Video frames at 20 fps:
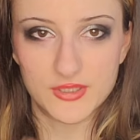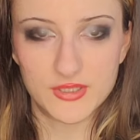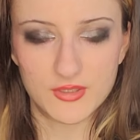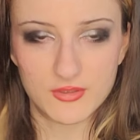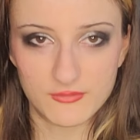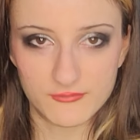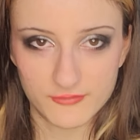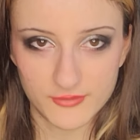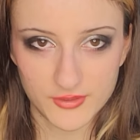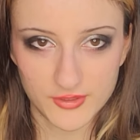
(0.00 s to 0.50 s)
put
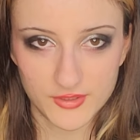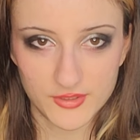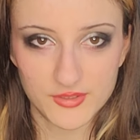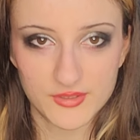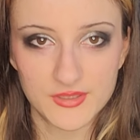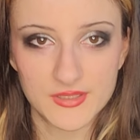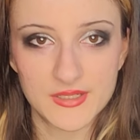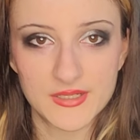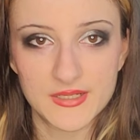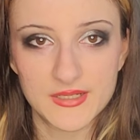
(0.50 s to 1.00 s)
over
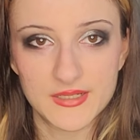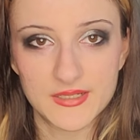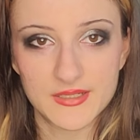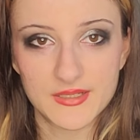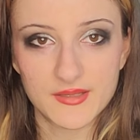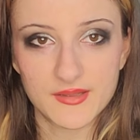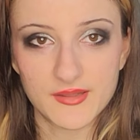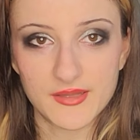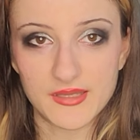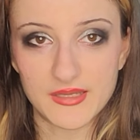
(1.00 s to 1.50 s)

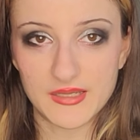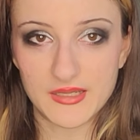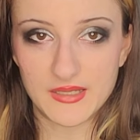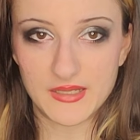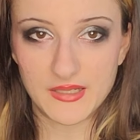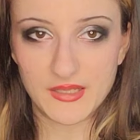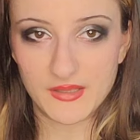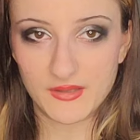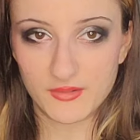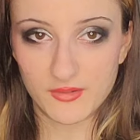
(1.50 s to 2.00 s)
like
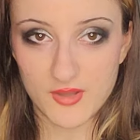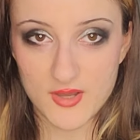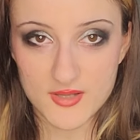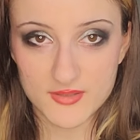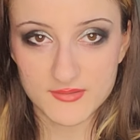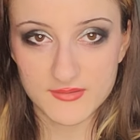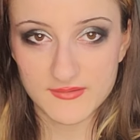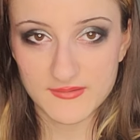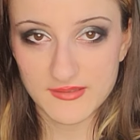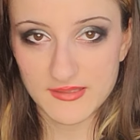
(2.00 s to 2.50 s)
a
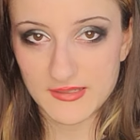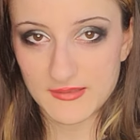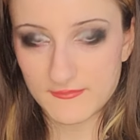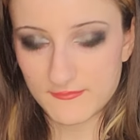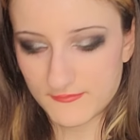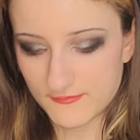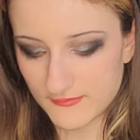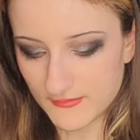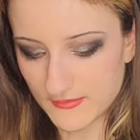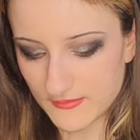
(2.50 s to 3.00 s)
long
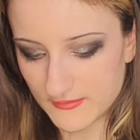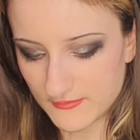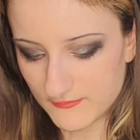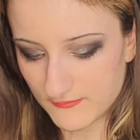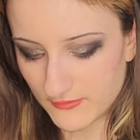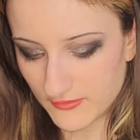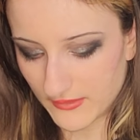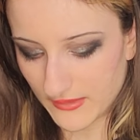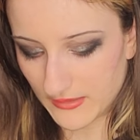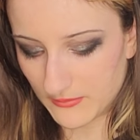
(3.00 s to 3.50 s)
sleeve
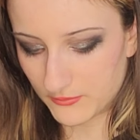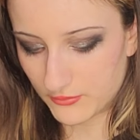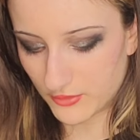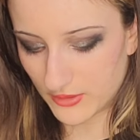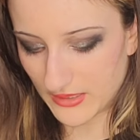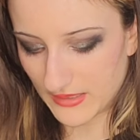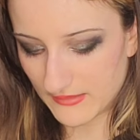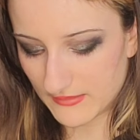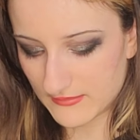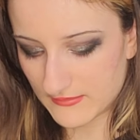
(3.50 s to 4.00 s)
for like
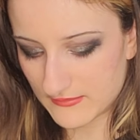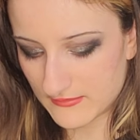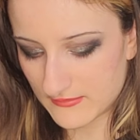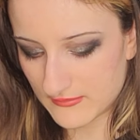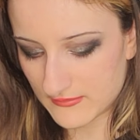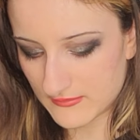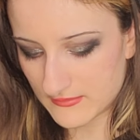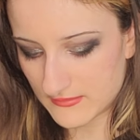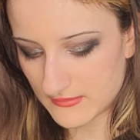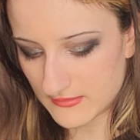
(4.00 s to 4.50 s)
press.
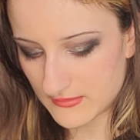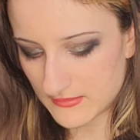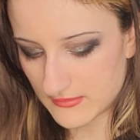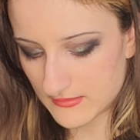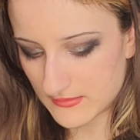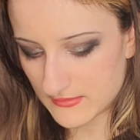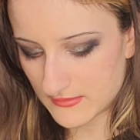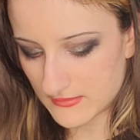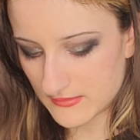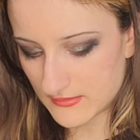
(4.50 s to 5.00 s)

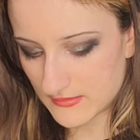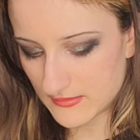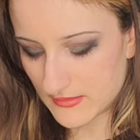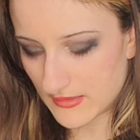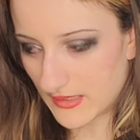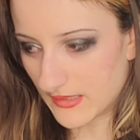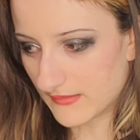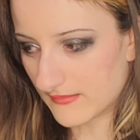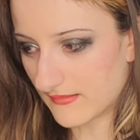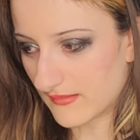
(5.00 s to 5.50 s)

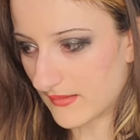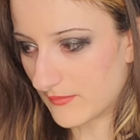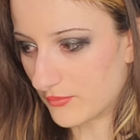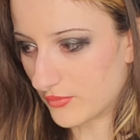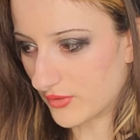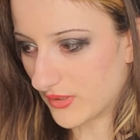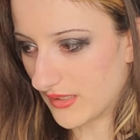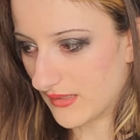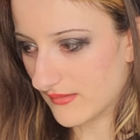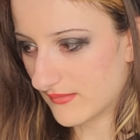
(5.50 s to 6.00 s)
I say
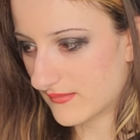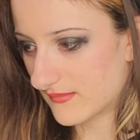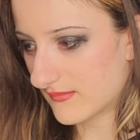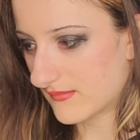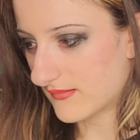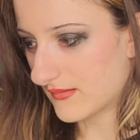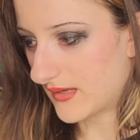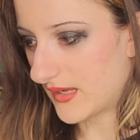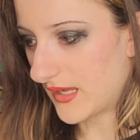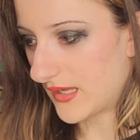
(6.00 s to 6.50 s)

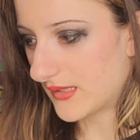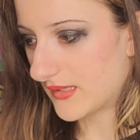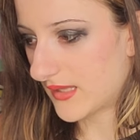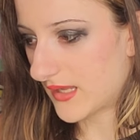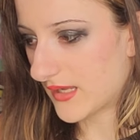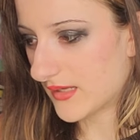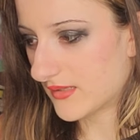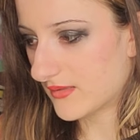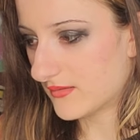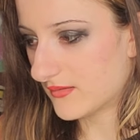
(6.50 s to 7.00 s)
press.
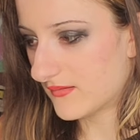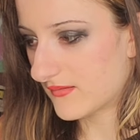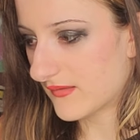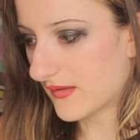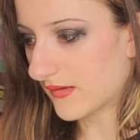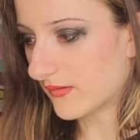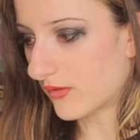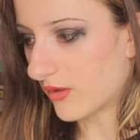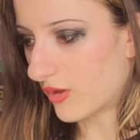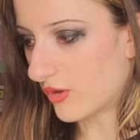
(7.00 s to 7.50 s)
I
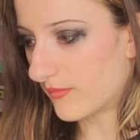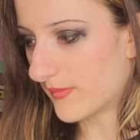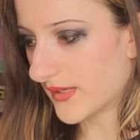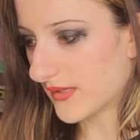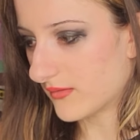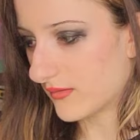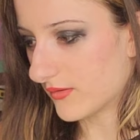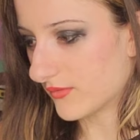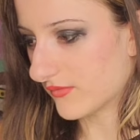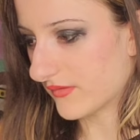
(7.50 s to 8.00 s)
style all my
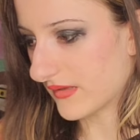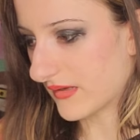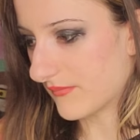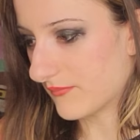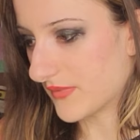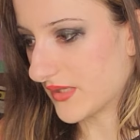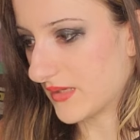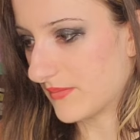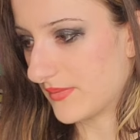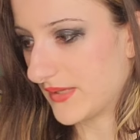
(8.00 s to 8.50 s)
clothes like
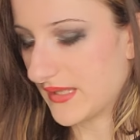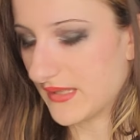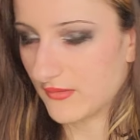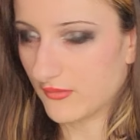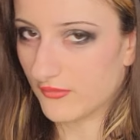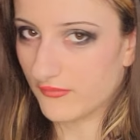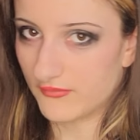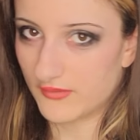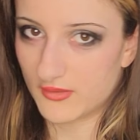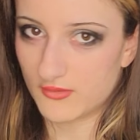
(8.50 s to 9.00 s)
I'm gonna be
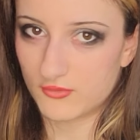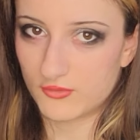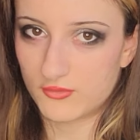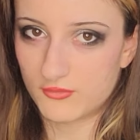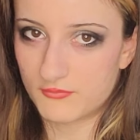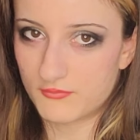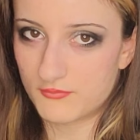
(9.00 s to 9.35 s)
interviewed.